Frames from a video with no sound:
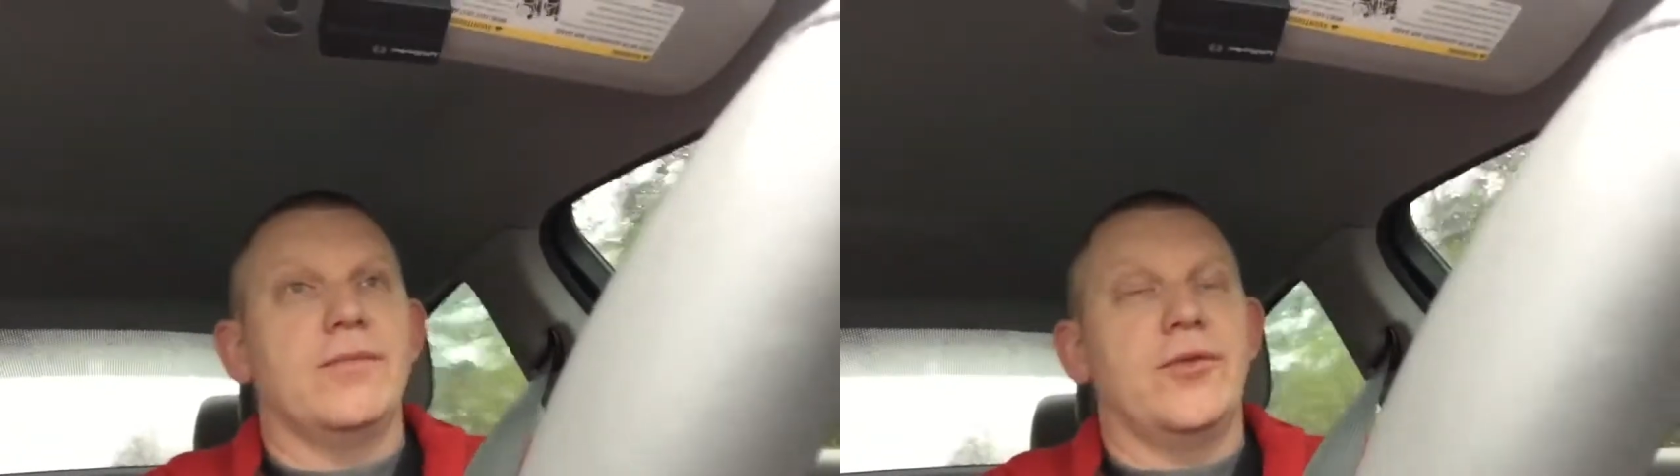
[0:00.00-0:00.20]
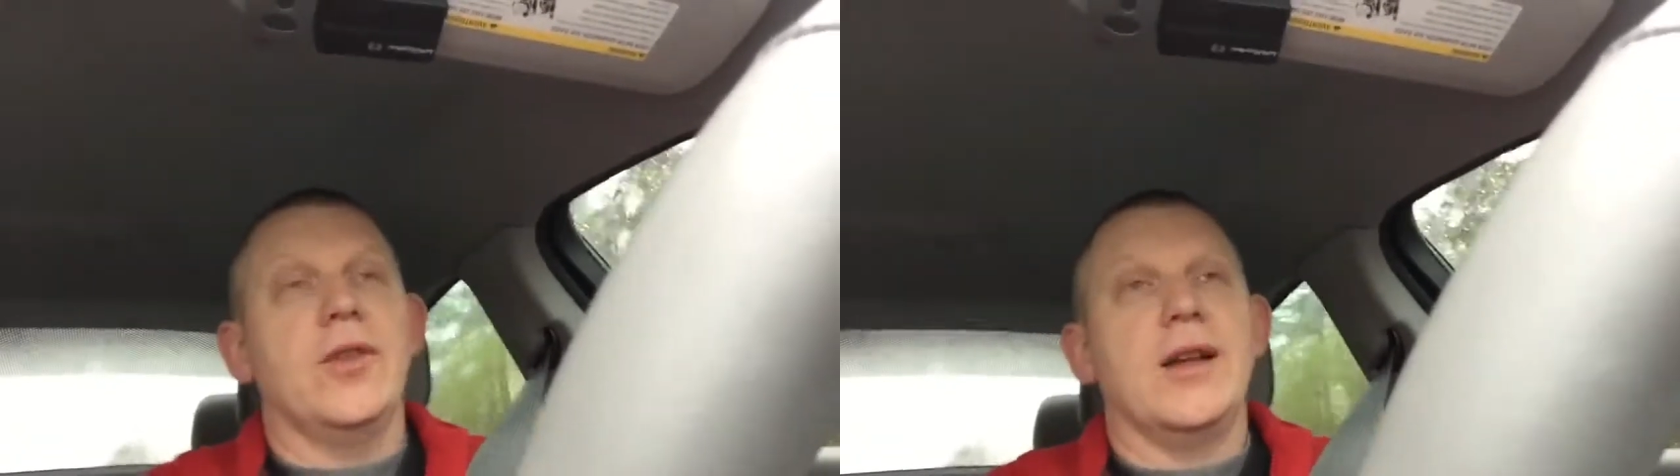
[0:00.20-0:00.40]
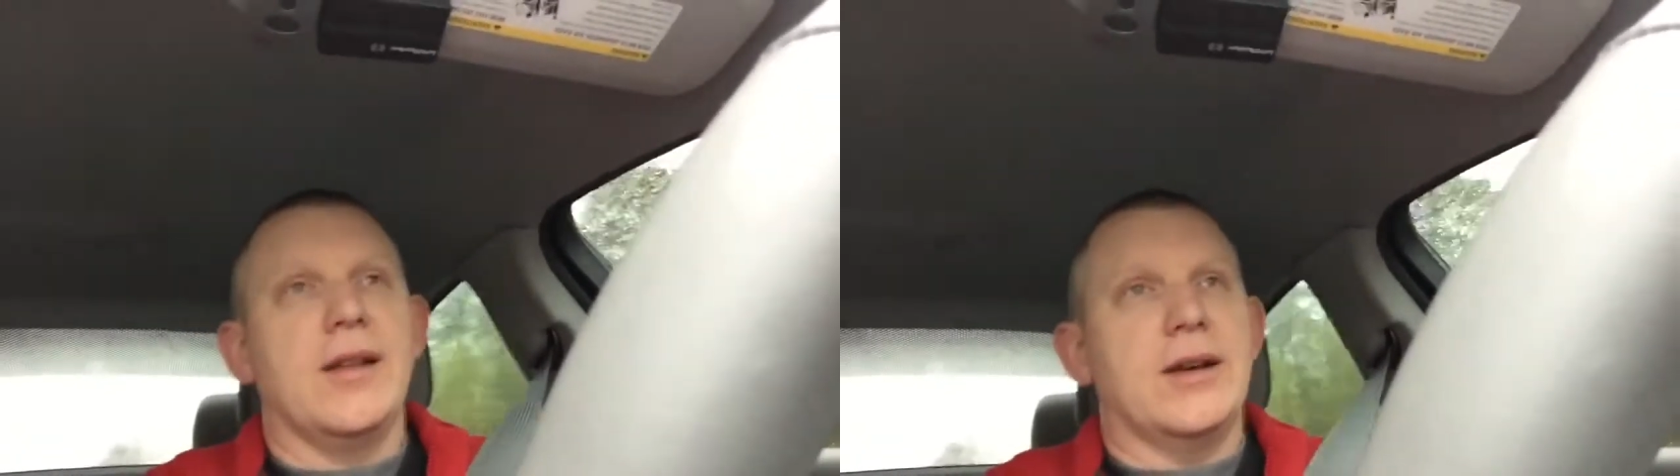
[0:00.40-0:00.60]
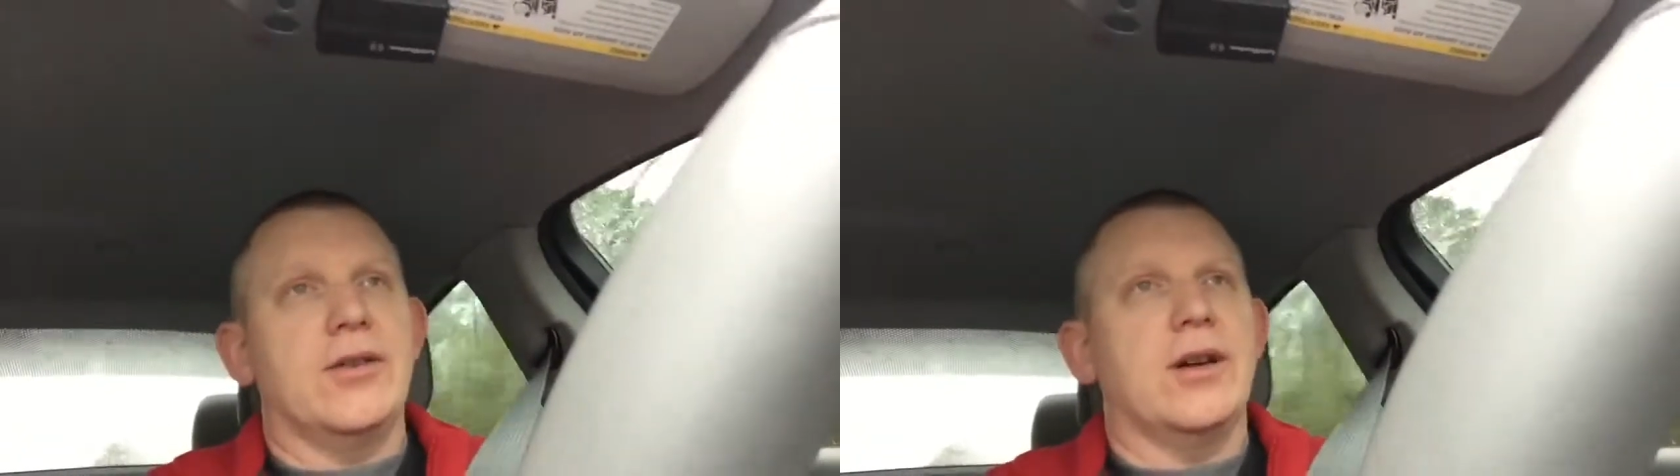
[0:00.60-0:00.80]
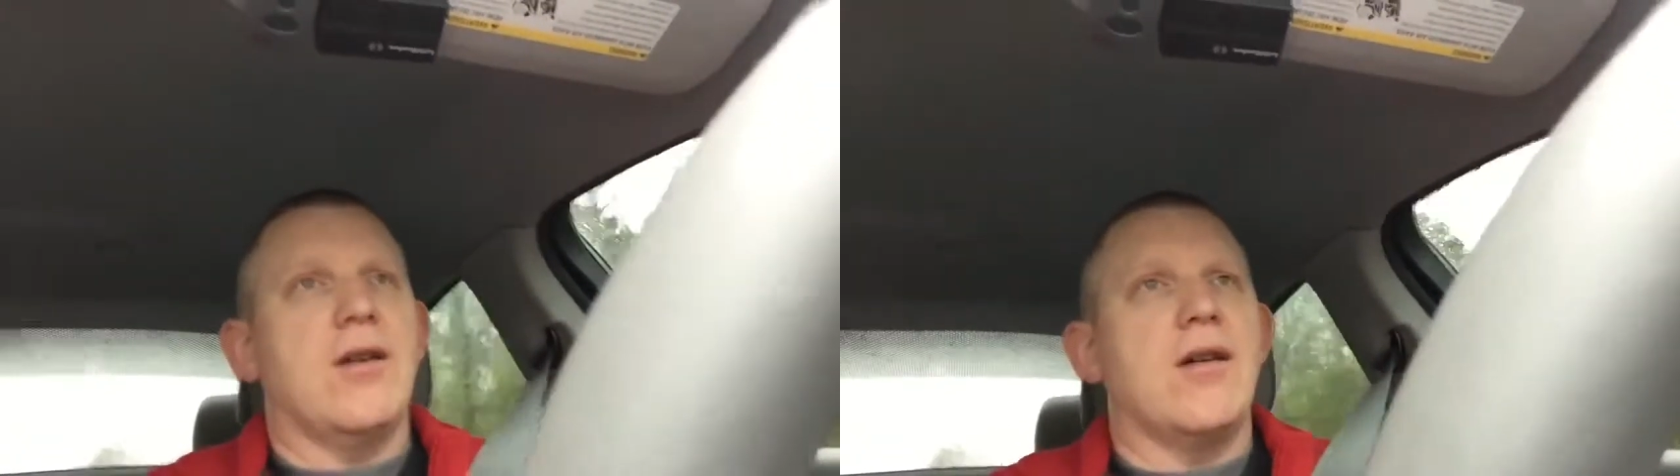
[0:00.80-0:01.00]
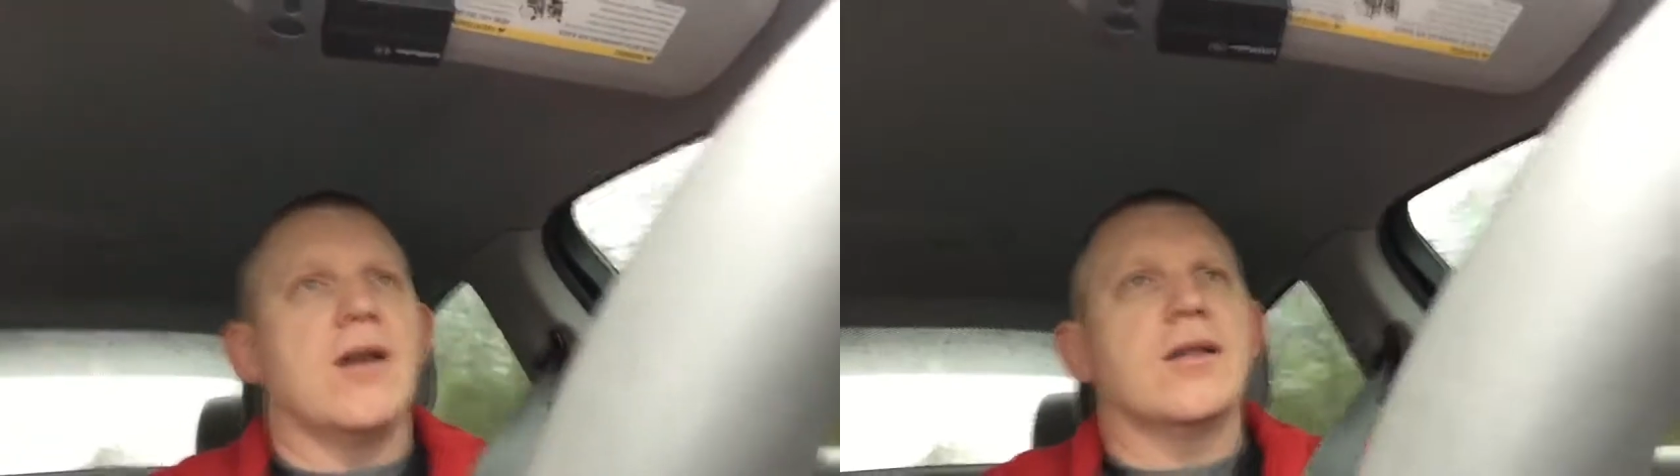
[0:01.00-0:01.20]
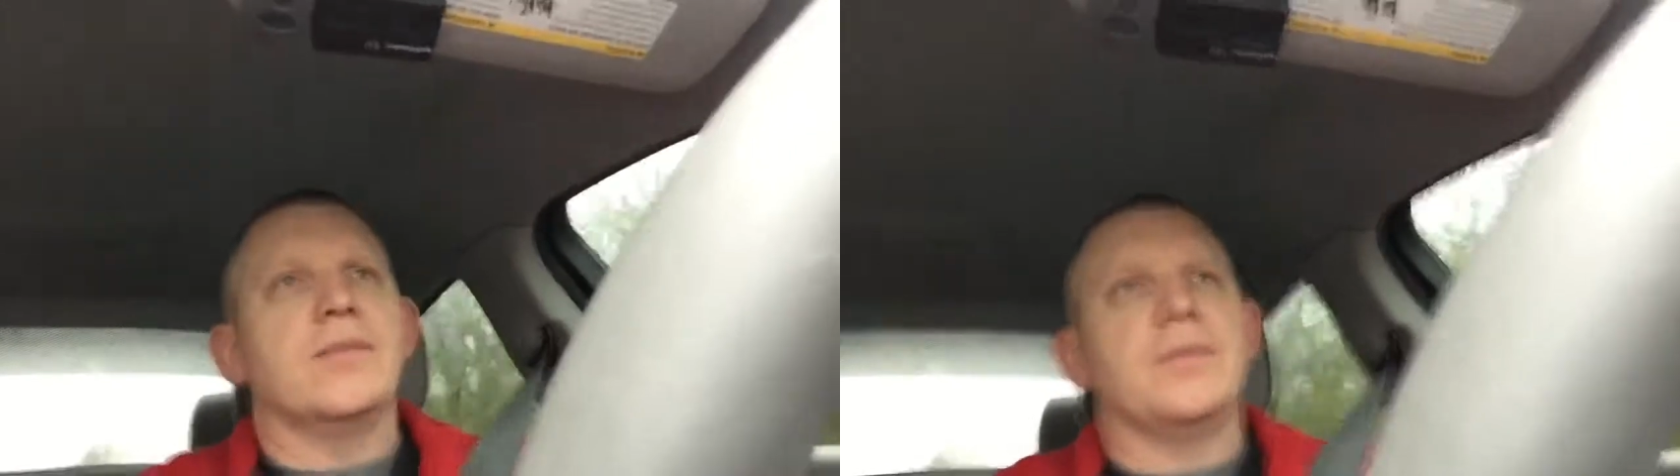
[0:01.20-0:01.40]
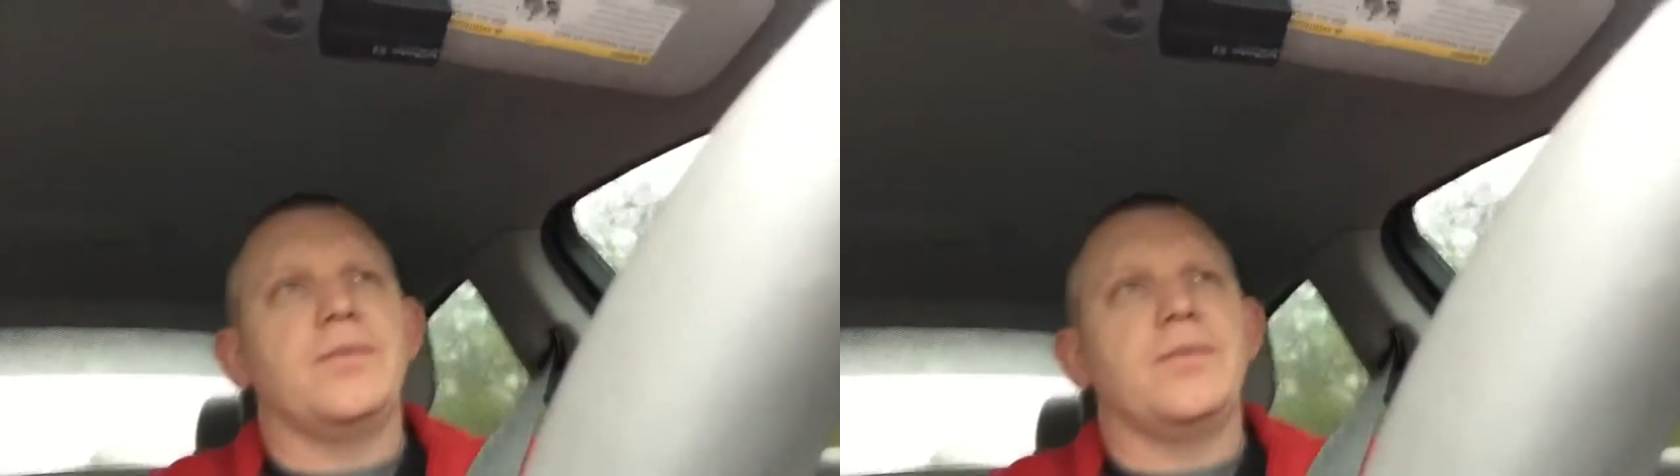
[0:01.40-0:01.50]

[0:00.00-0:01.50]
fully electric car